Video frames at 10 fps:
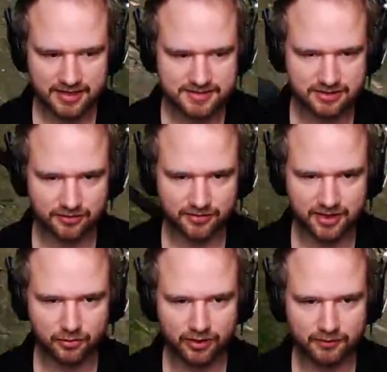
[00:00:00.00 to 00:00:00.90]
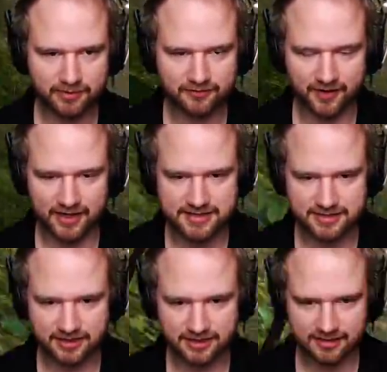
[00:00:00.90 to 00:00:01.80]
So there will be
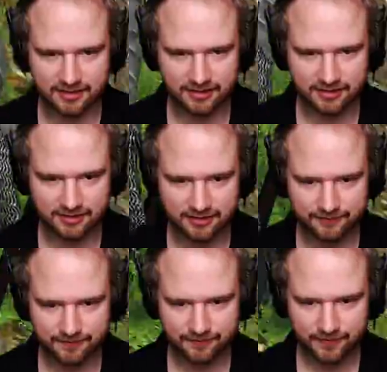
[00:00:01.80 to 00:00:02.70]
fighting in Lilla.